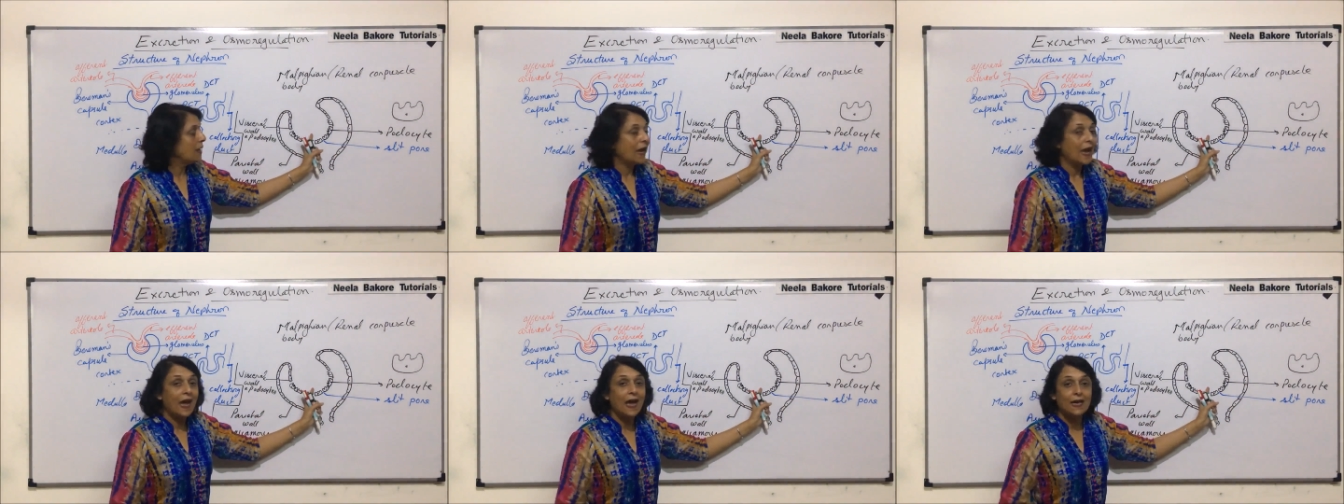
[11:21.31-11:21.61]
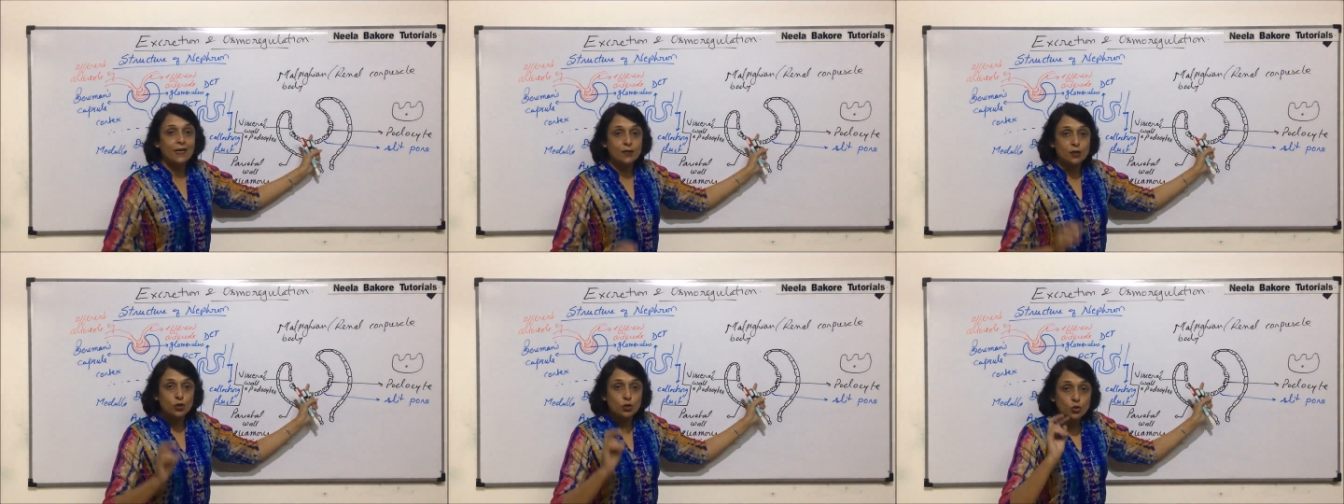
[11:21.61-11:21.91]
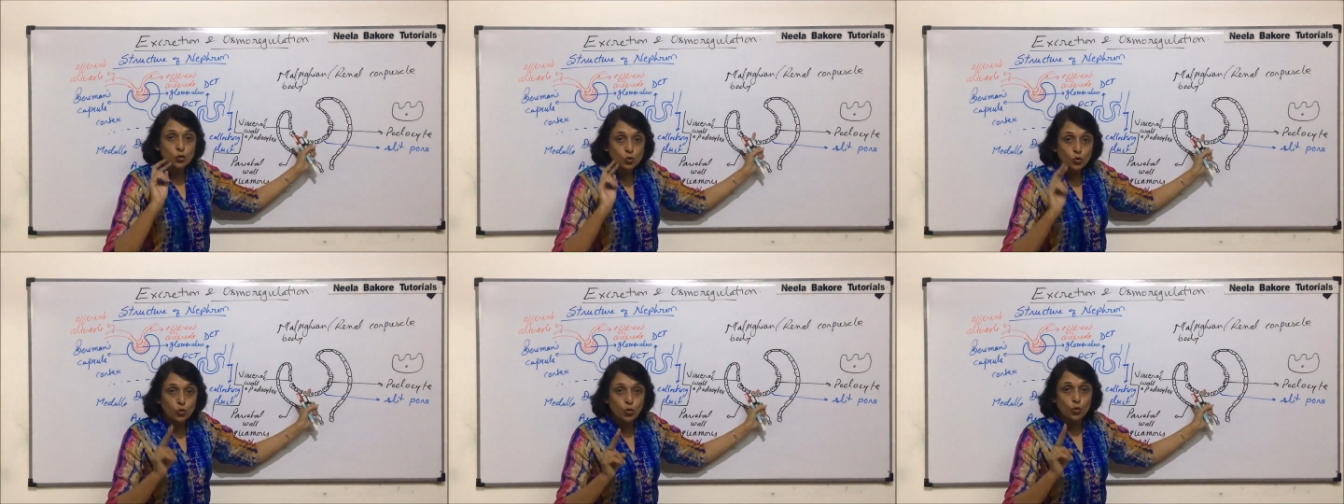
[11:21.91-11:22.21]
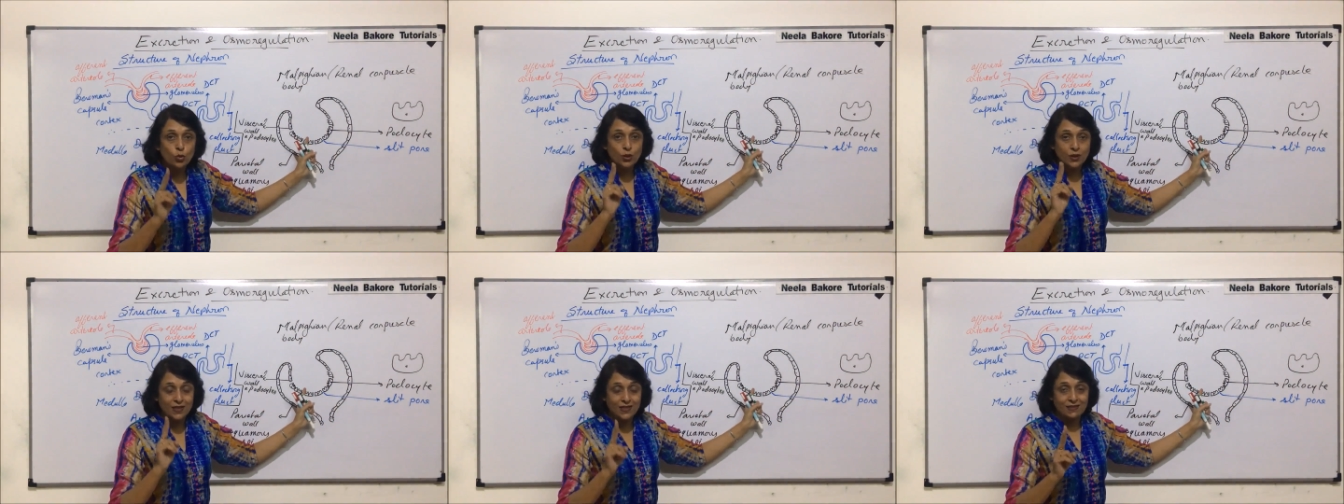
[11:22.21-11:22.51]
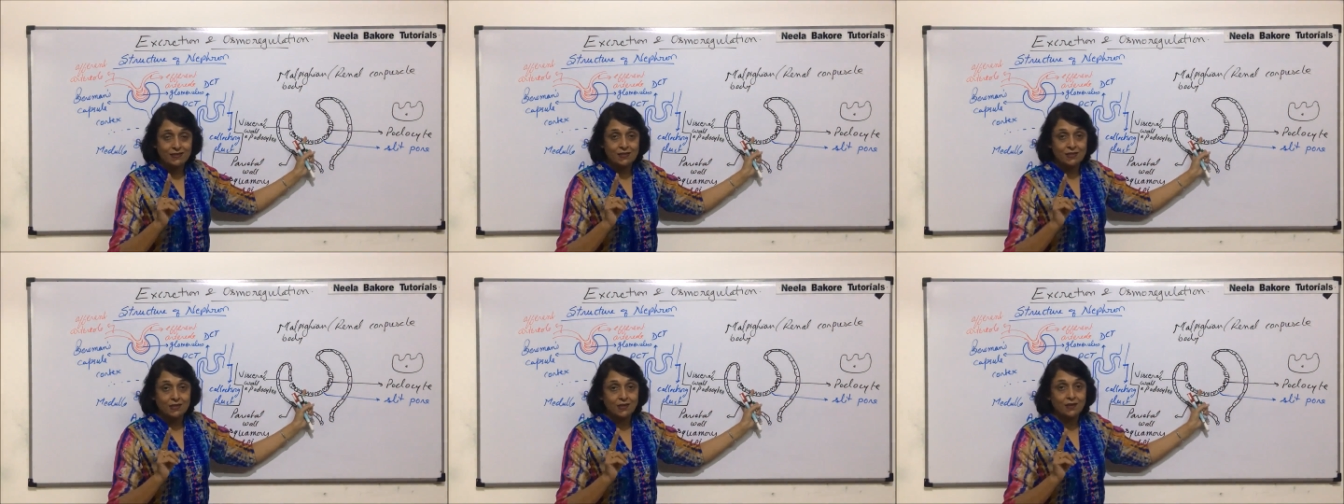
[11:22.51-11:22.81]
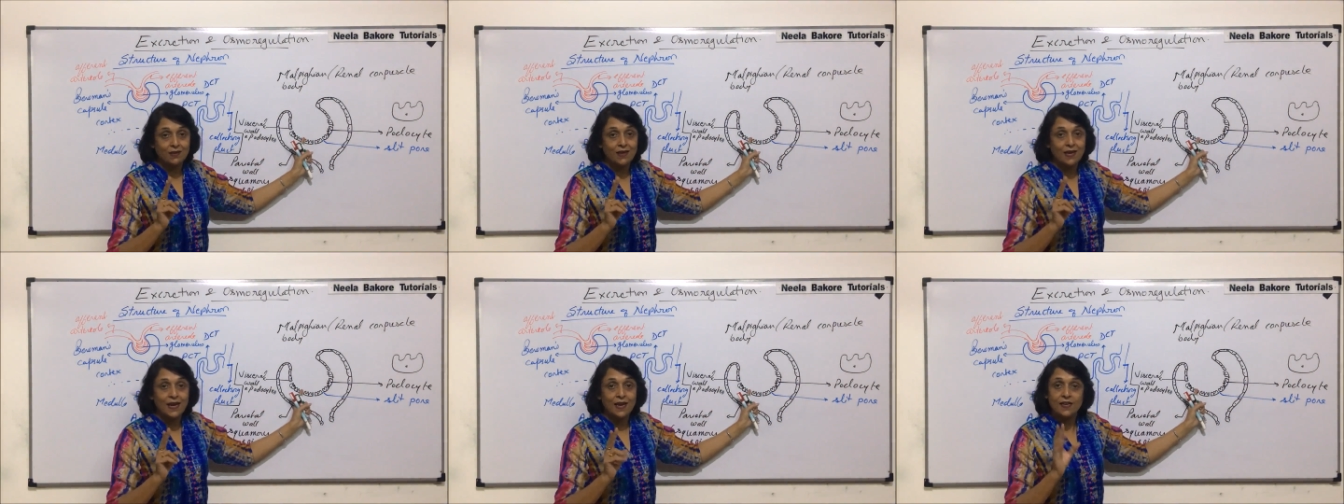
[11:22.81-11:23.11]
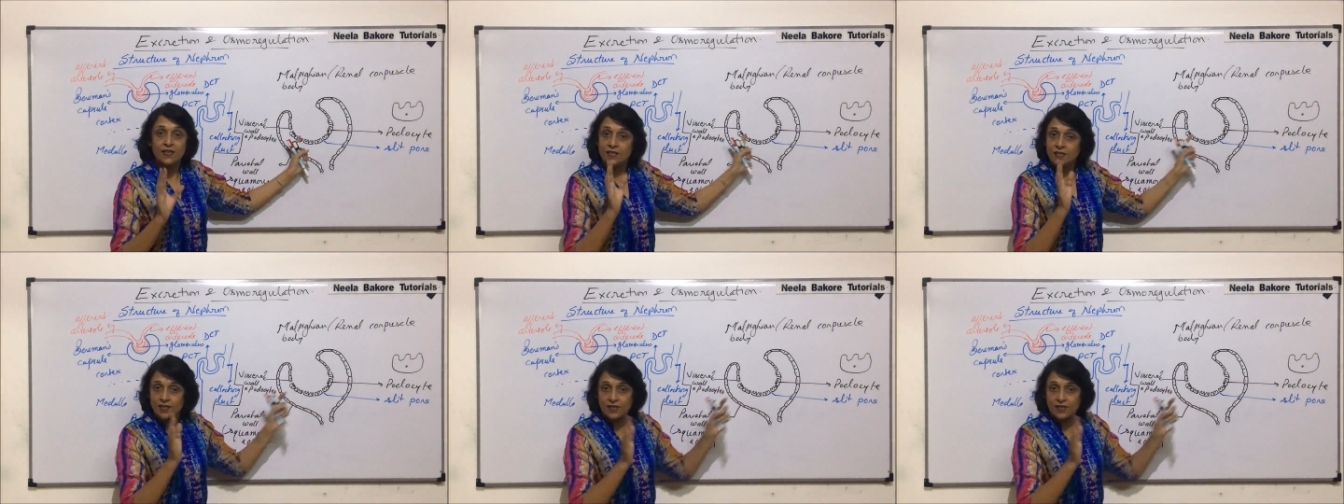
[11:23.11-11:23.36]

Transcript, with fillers: has two distinct layers.